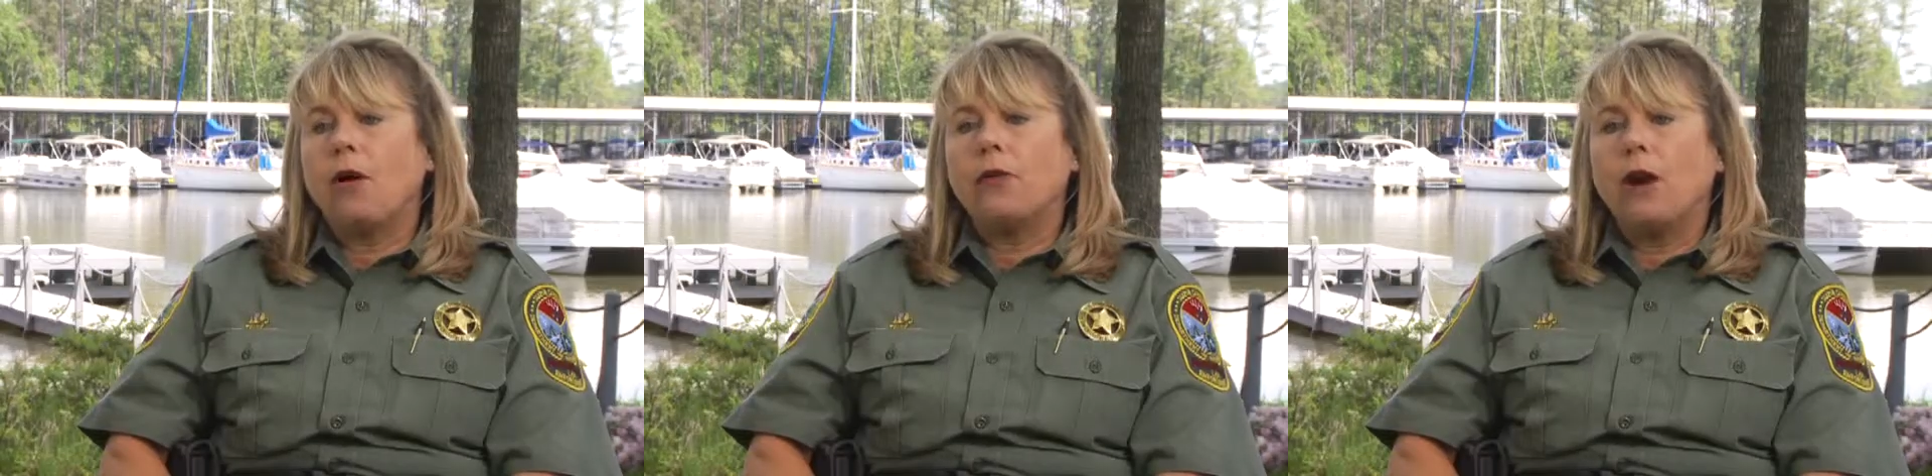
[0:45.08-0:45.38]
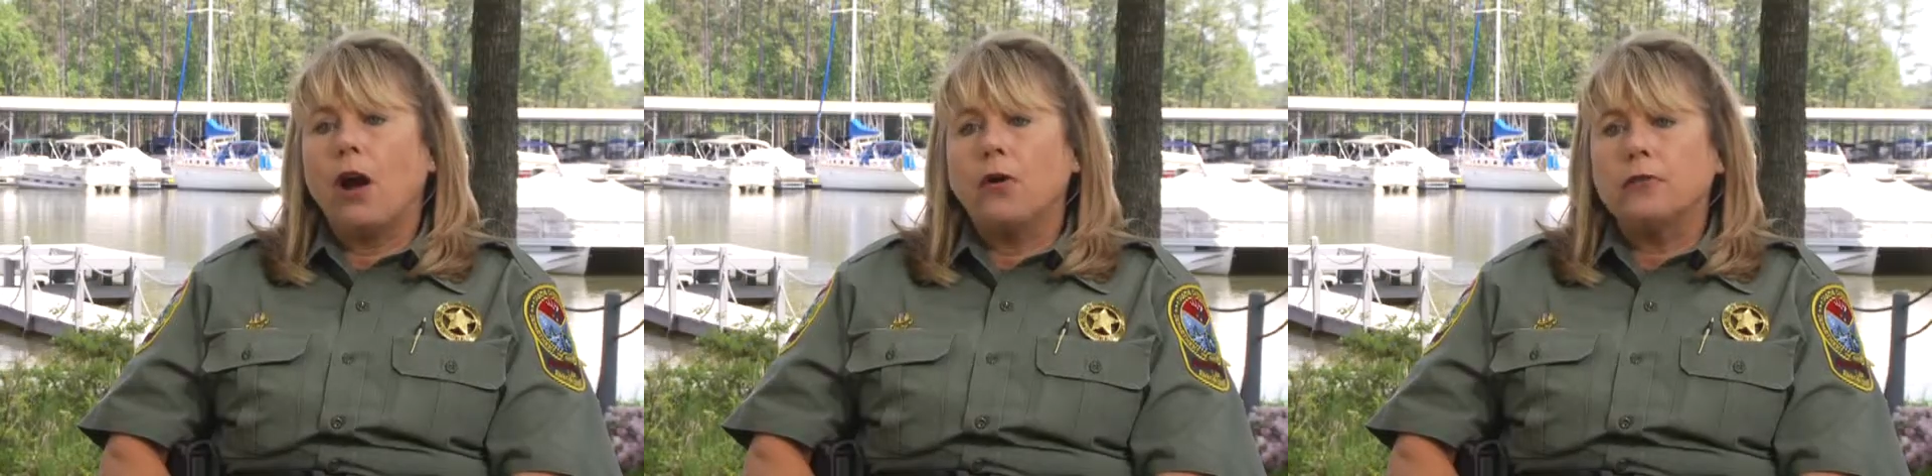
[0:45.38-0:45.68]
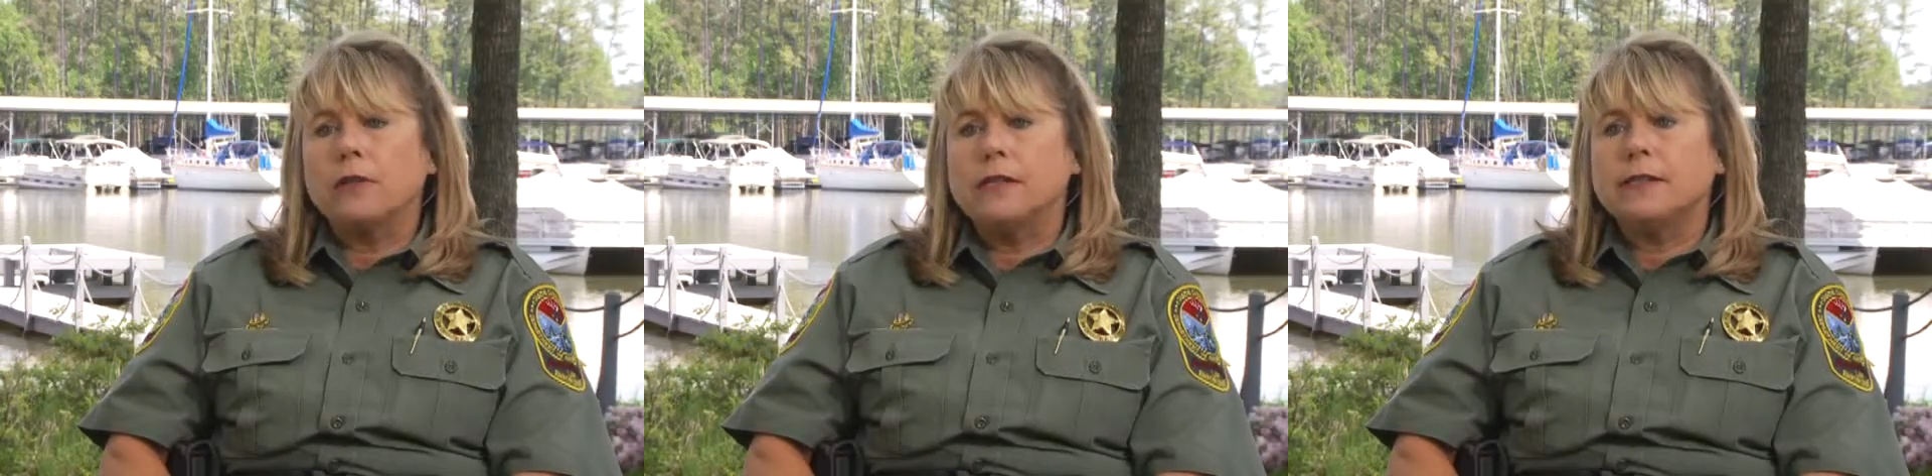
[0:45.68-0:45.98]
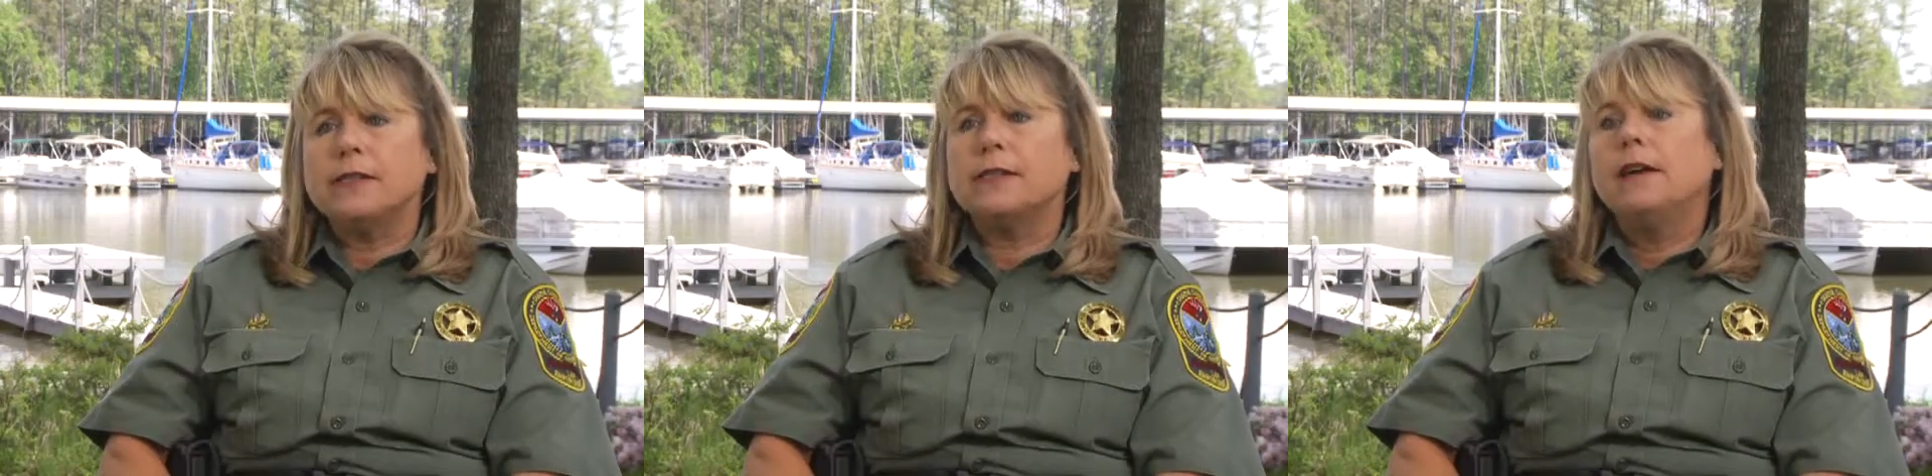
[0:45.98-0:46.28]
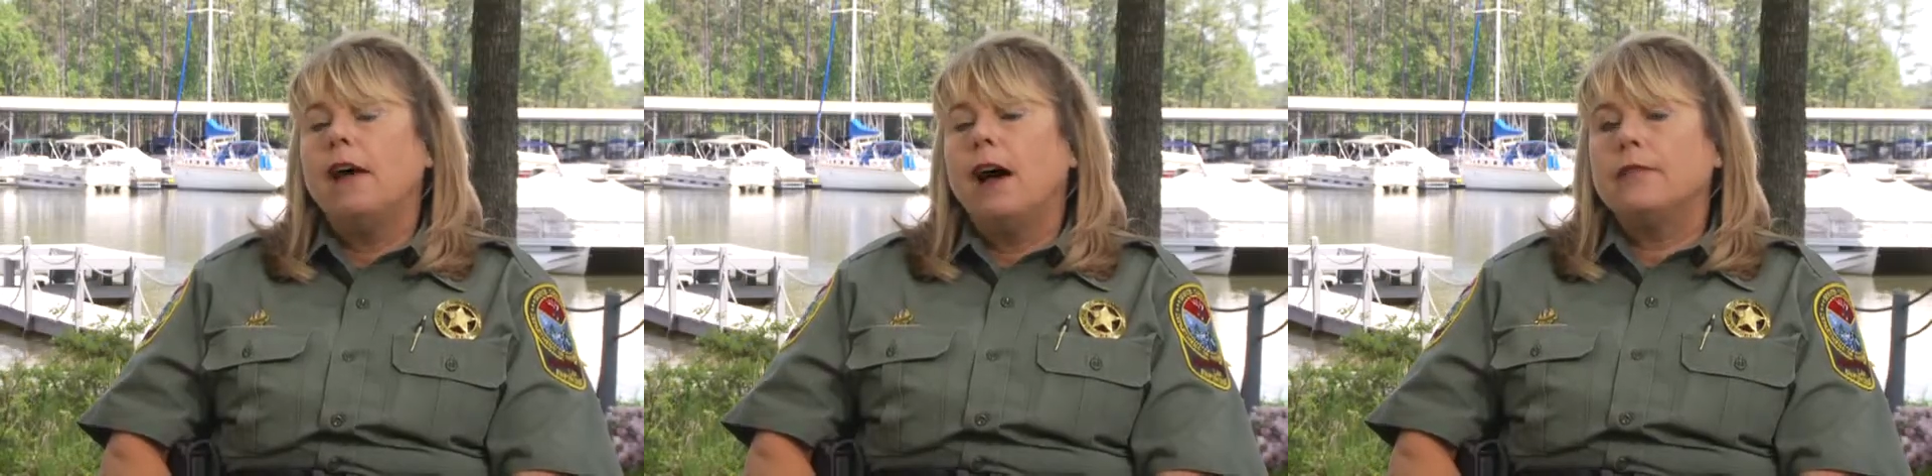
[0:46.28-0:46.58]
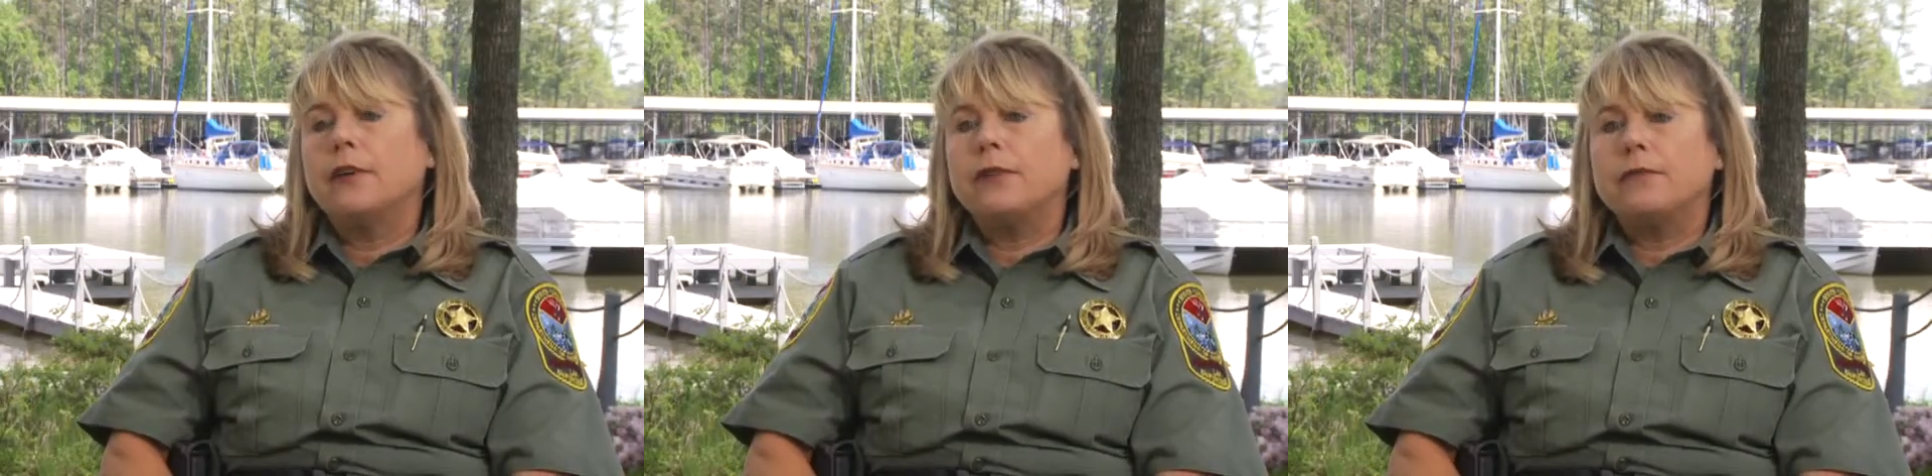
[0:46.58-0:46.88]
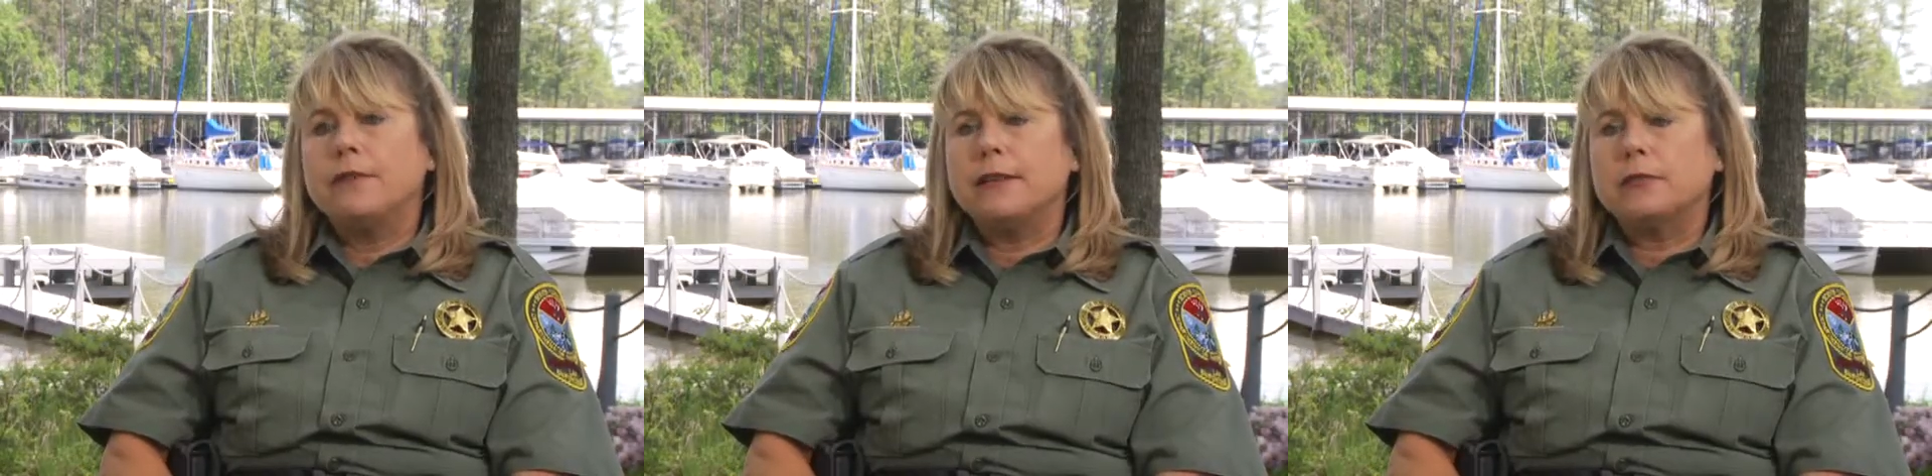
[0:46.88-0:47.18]
are odorless, they're
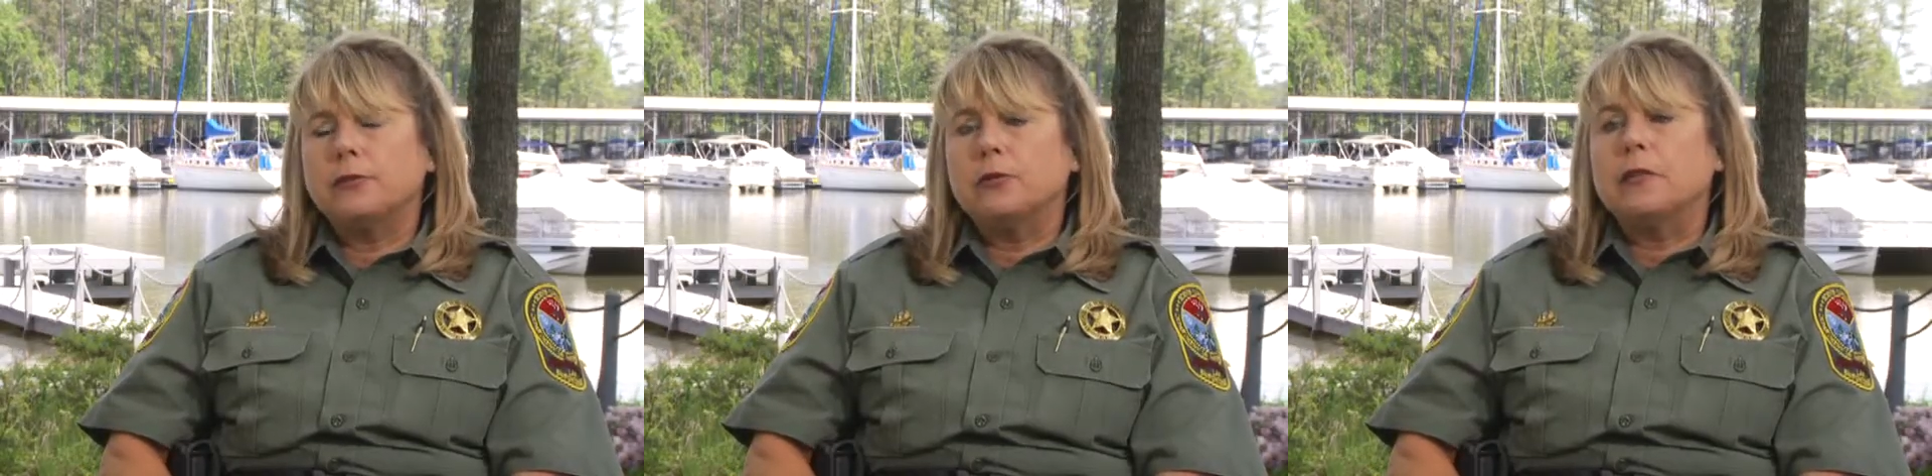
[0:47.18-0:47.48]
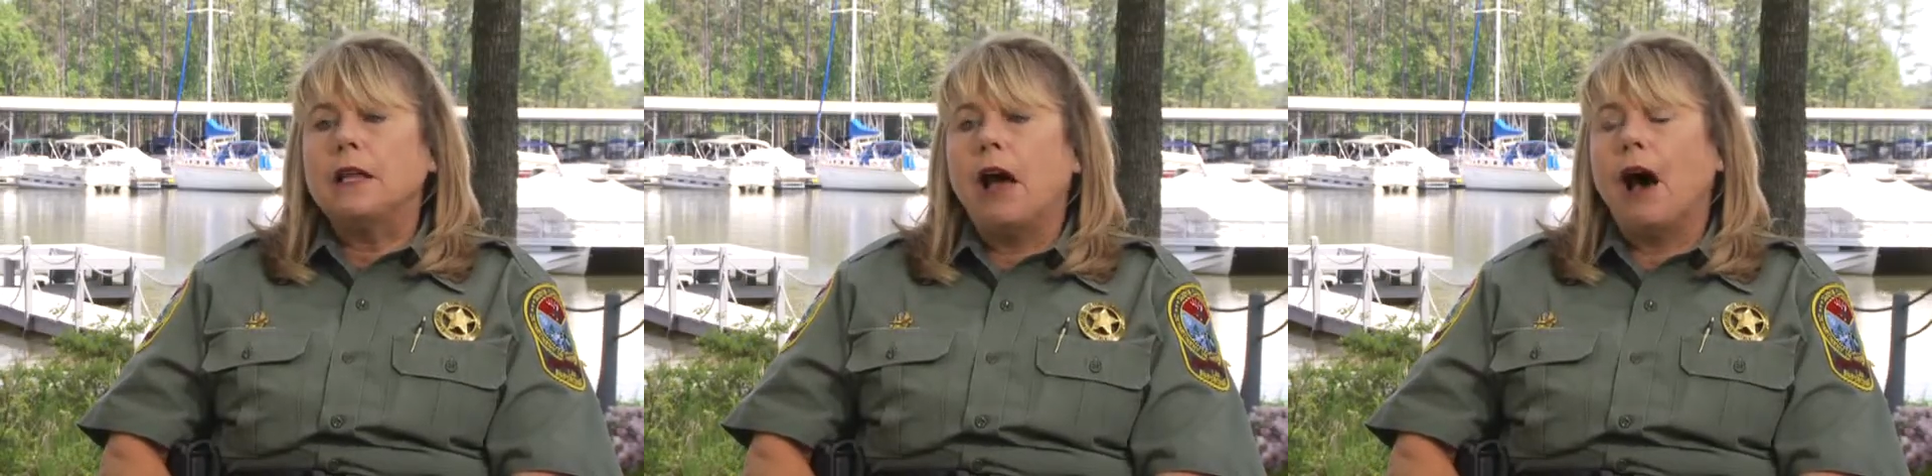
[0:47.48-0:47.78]
invisible.